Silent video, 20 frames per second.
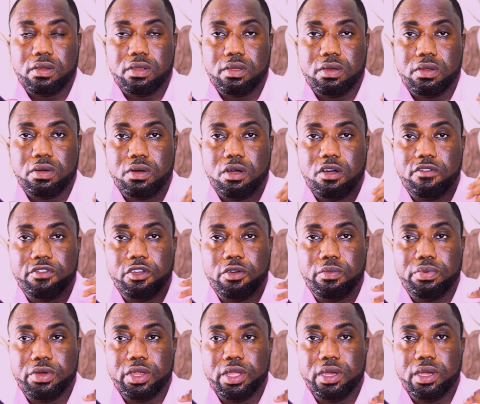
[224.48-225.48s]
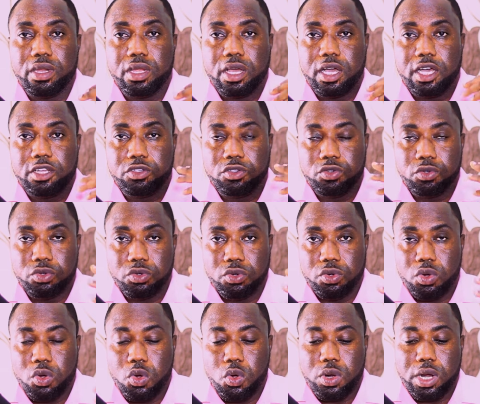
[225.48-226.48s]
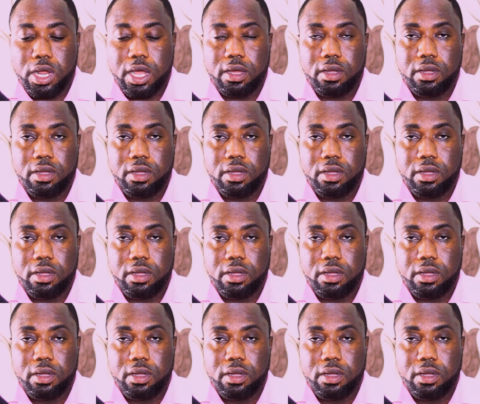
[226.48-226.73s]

you know, of your brain as you grow older.